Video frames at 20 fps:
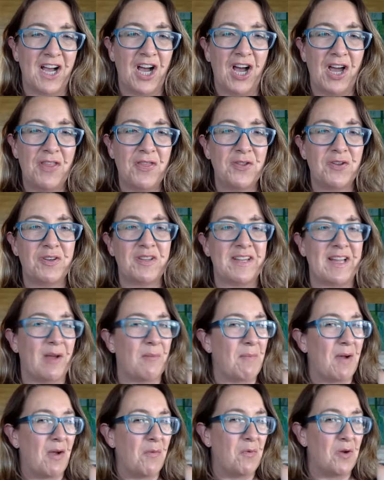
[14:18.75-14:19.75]
I thought that
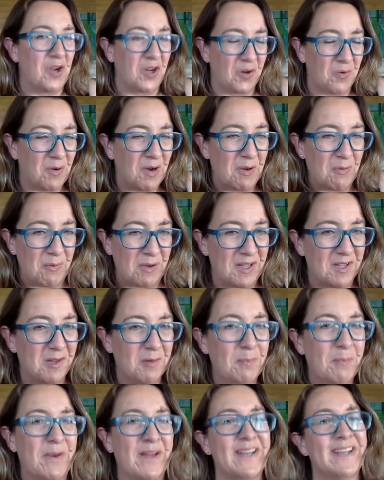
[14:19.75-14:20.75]
might work quite
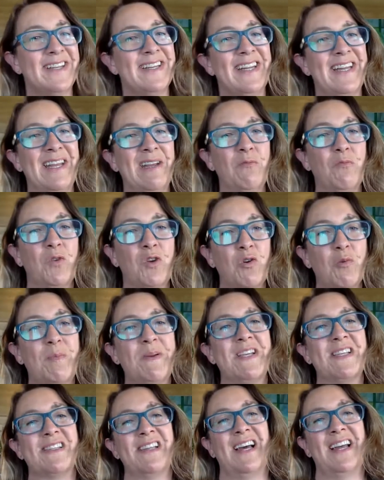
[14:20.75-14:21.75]
well, but it will be
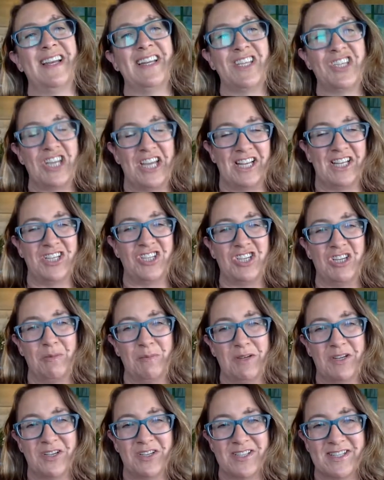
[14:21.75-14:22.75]
slightly challenging
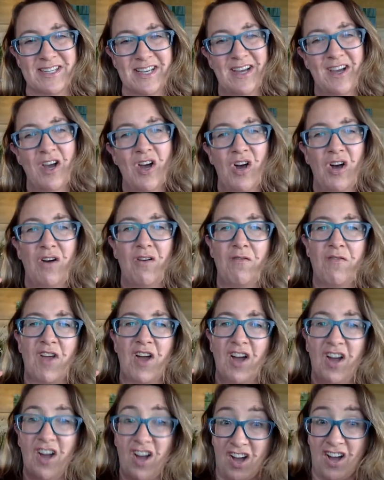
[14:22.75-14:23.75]
because of the
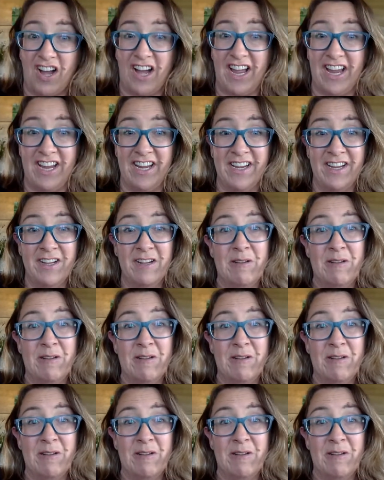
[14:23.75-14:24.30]
high